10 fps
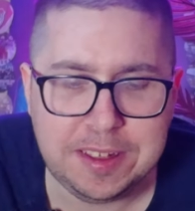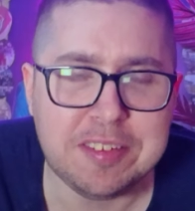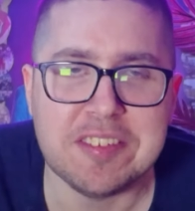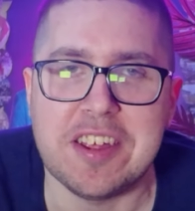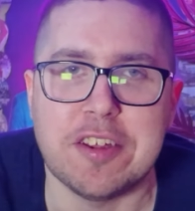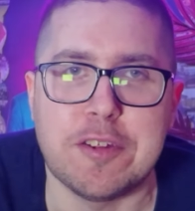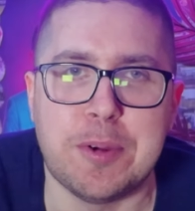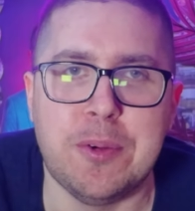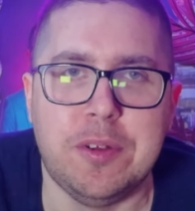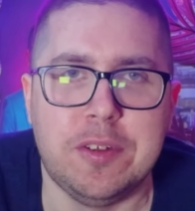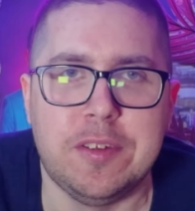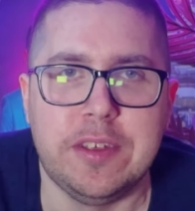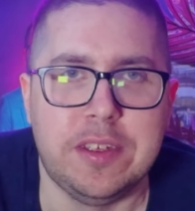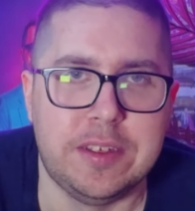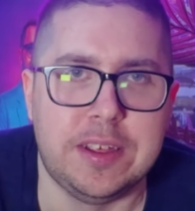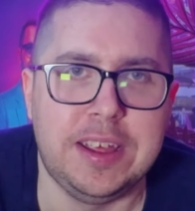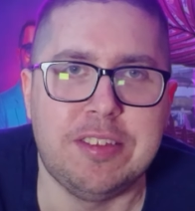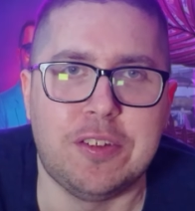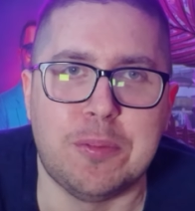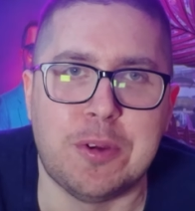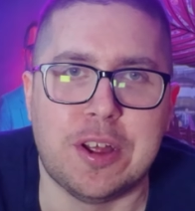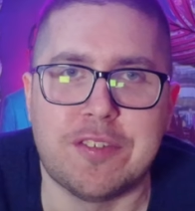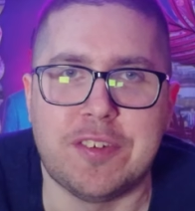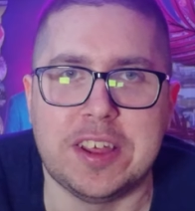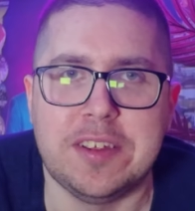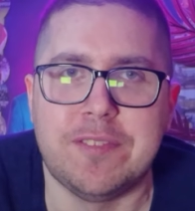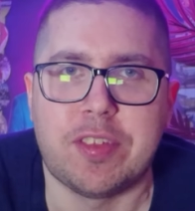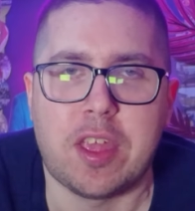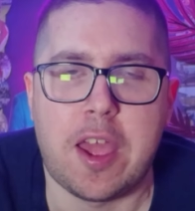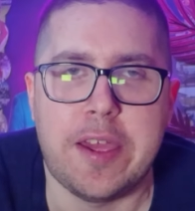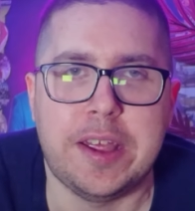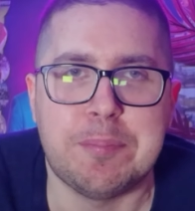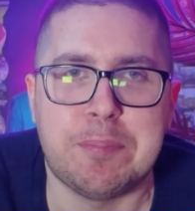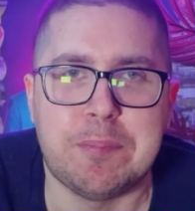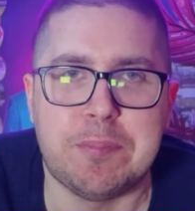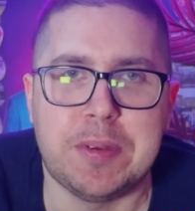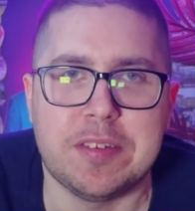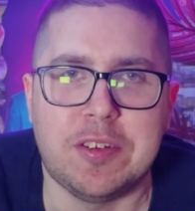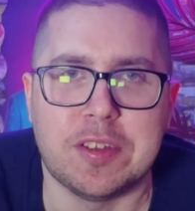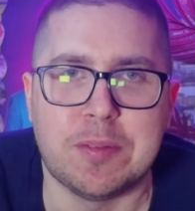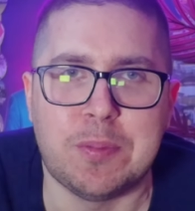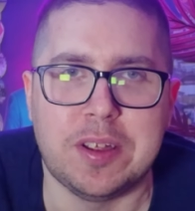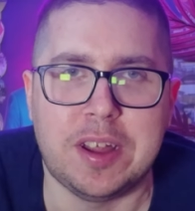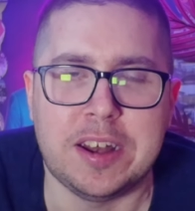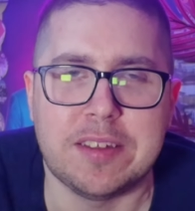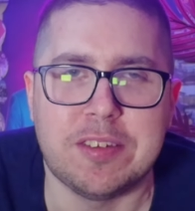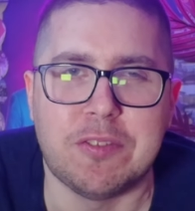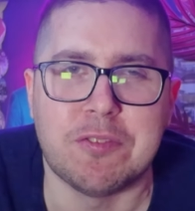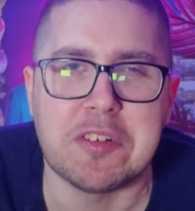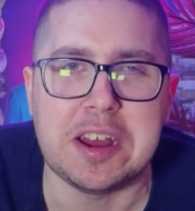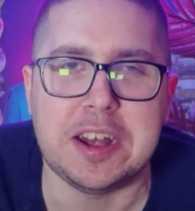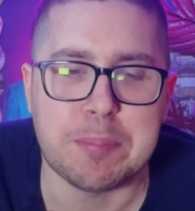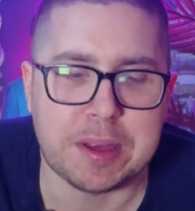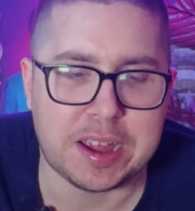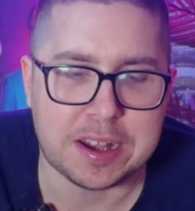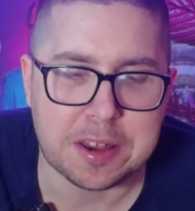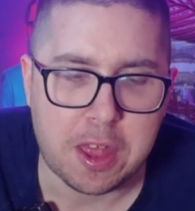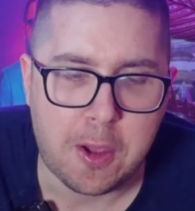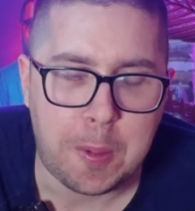it's acceptable. It's not the worst thing, but it's not really bad.